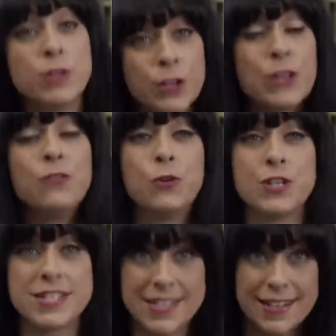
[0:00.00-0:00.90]
invited
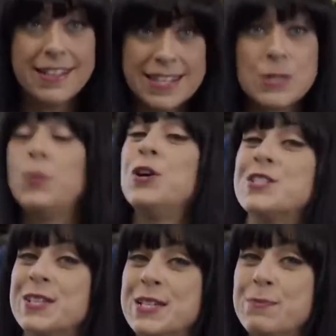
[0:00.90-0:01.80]
Danielle to become a
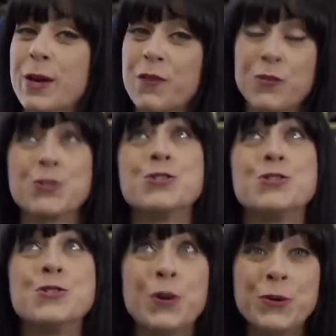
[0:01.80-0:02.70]
part of the show
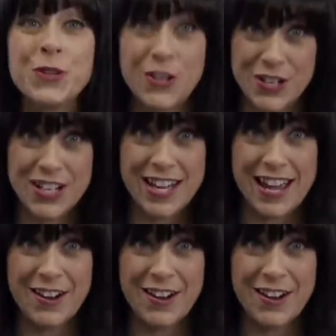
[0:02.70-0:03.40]
after selling it to the